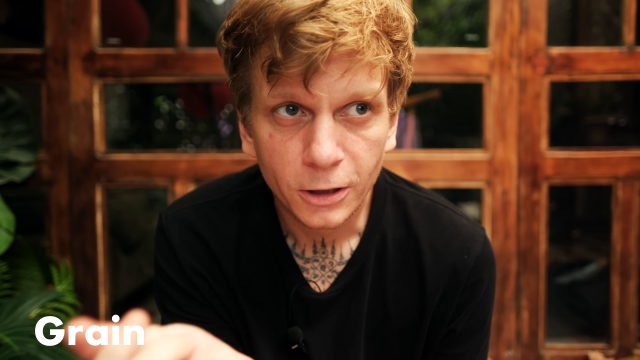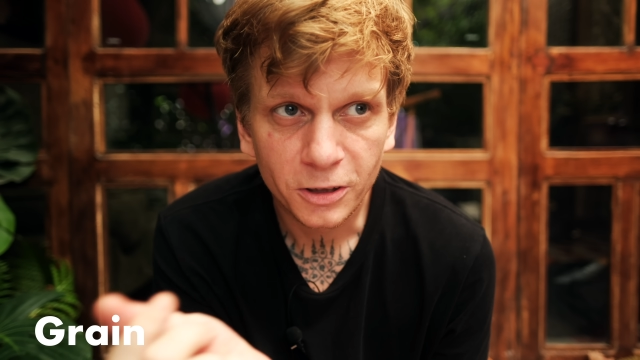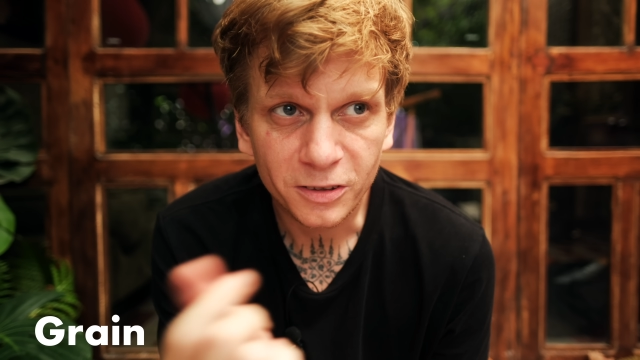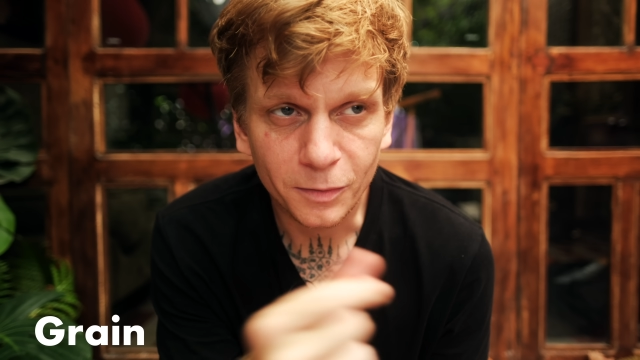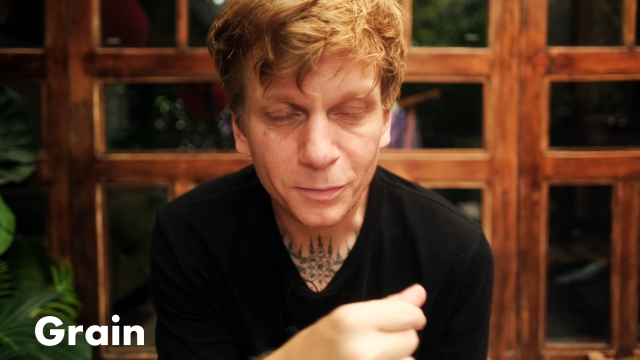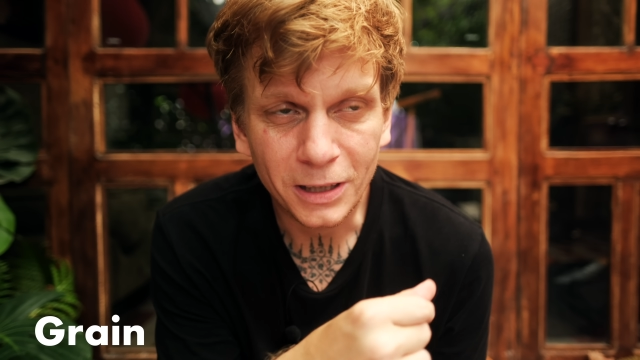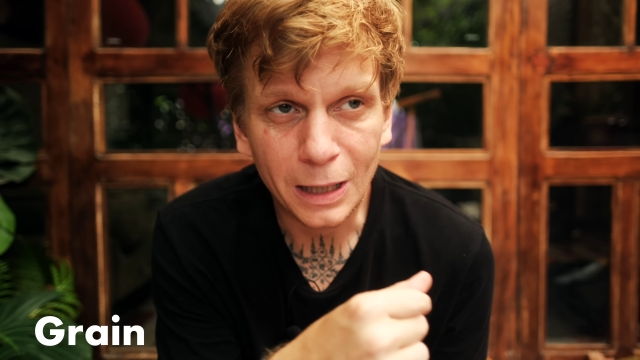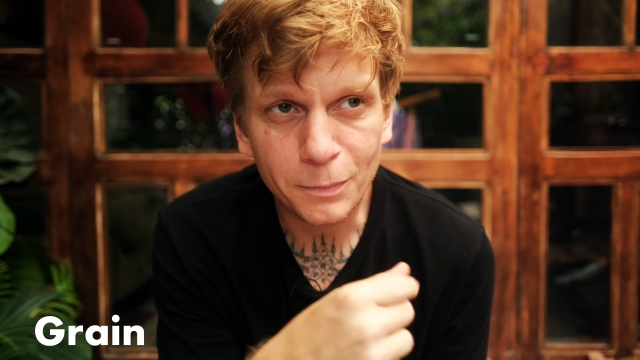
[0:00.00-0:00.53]

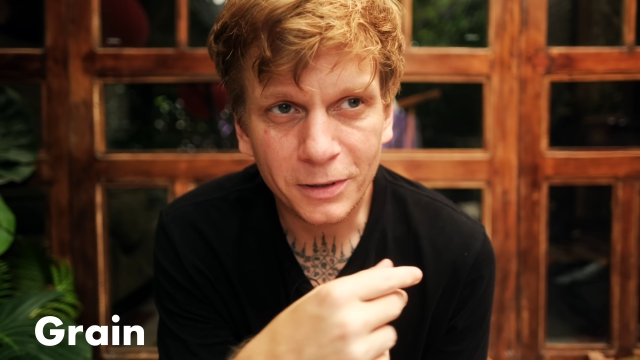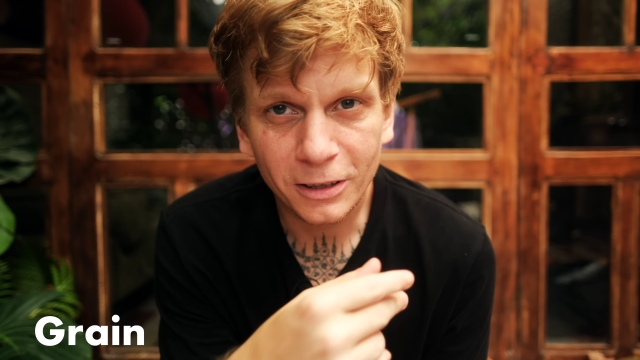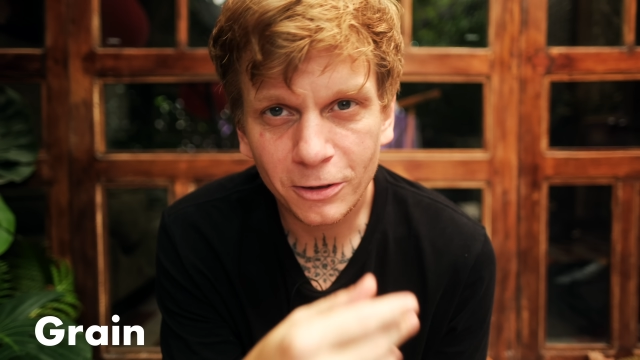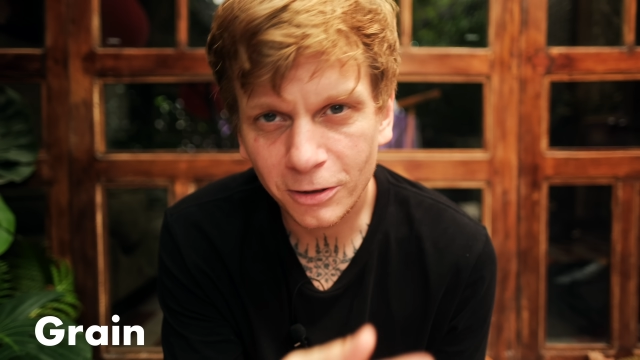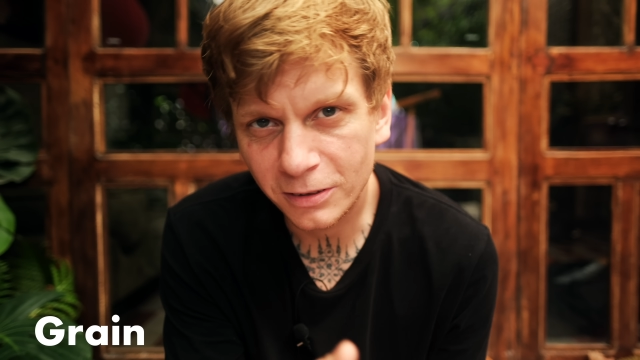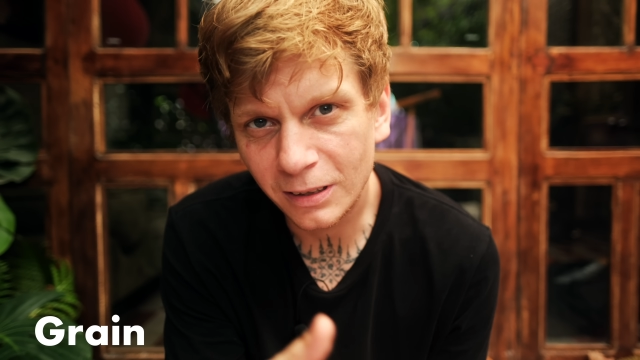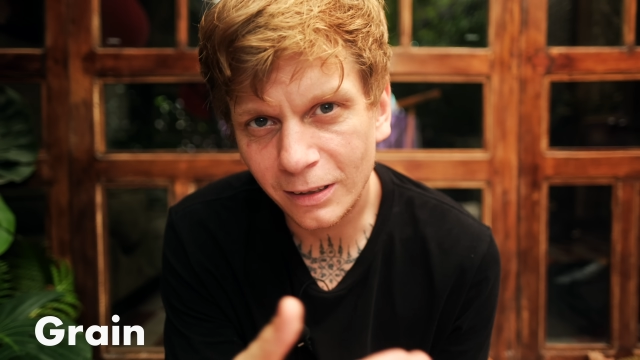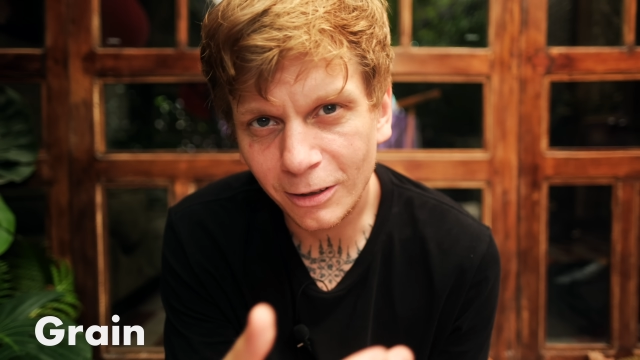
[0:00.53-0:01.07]
Sometimes it
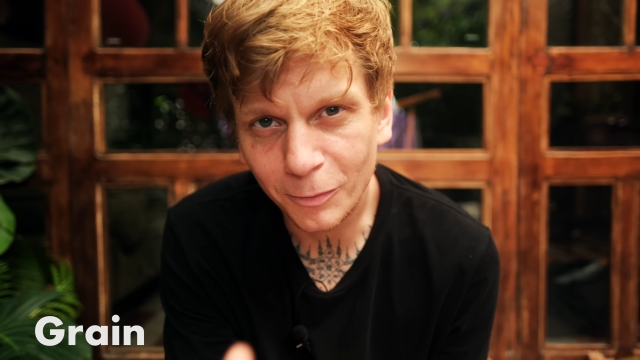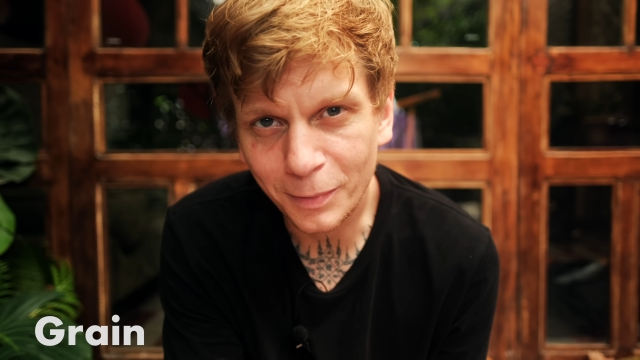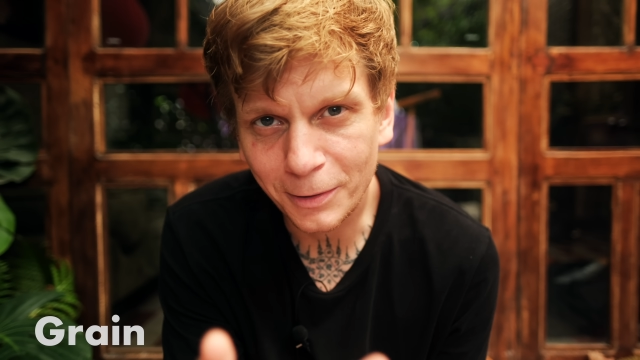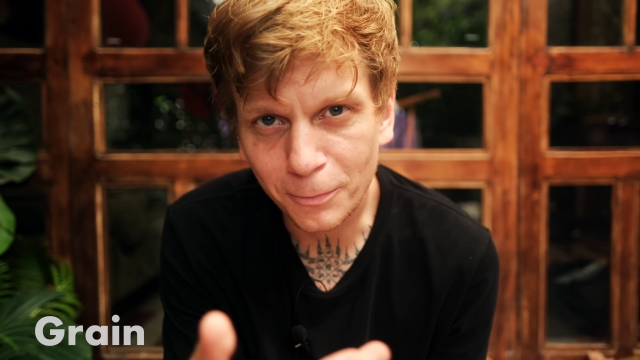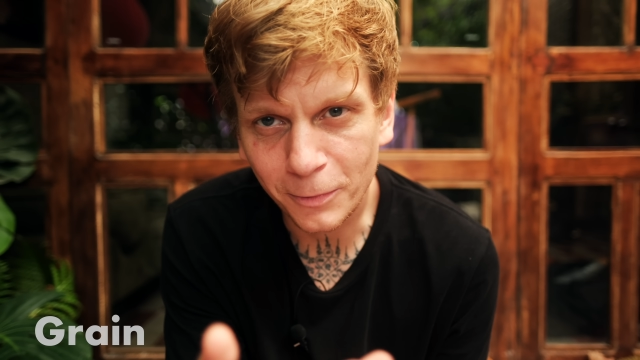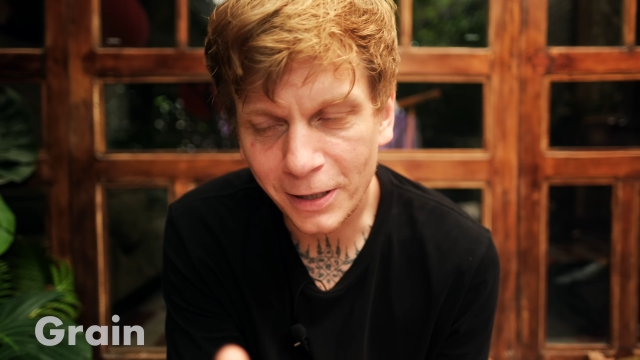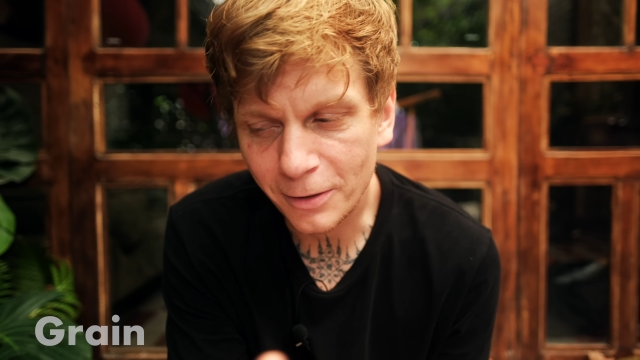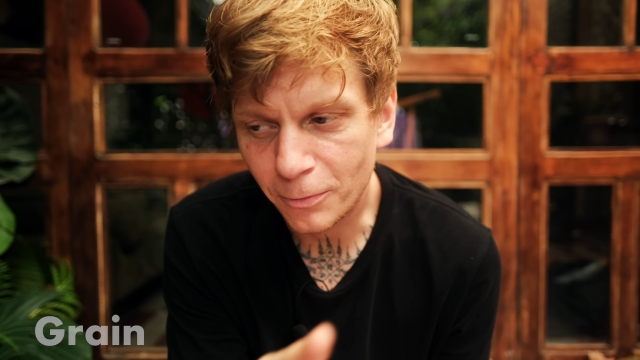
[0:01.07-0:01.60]
looks a little
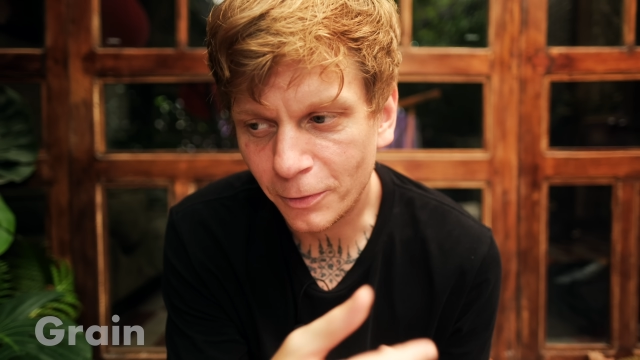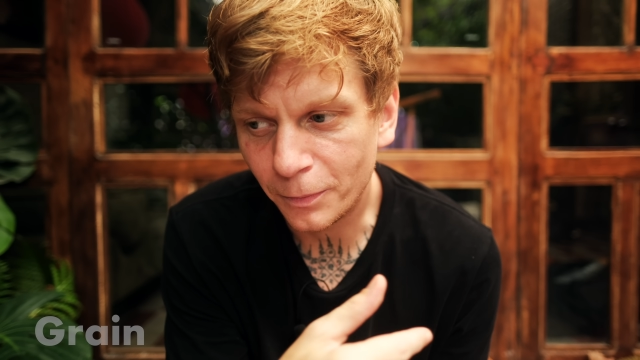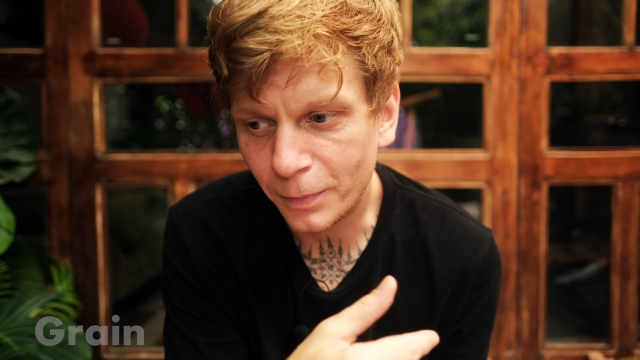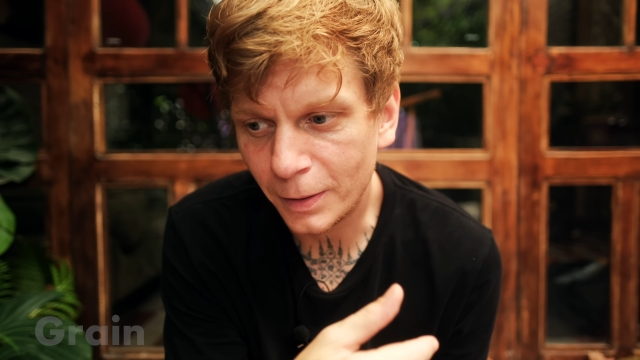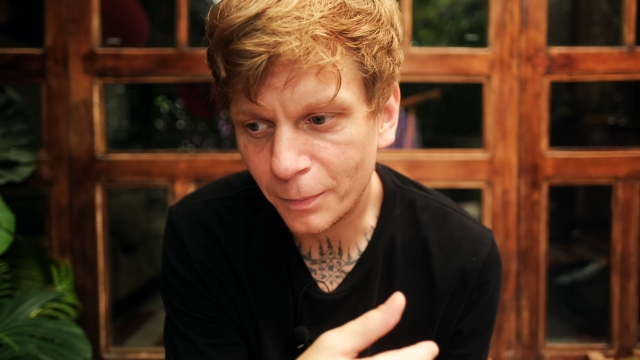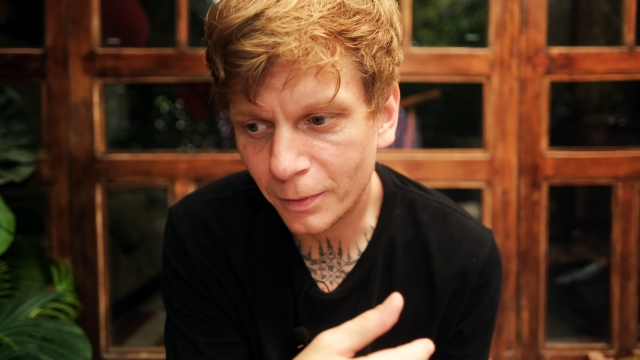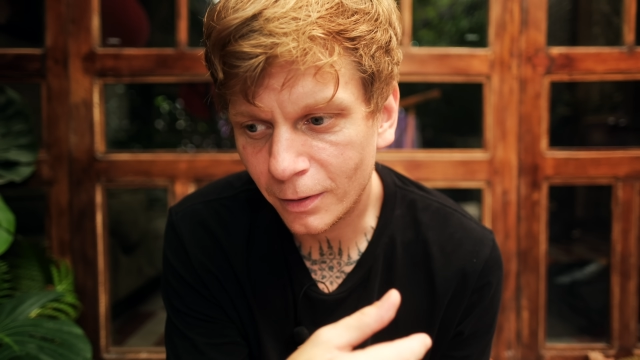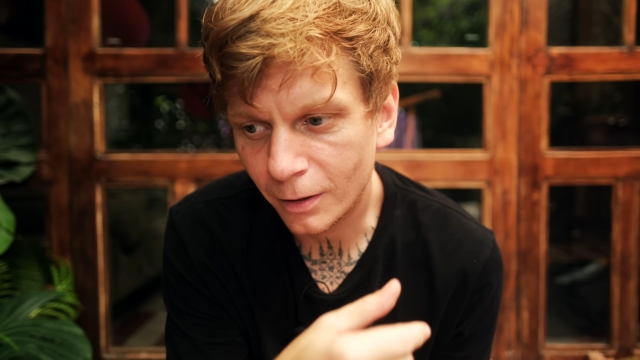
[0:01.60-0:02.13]
bit weird when people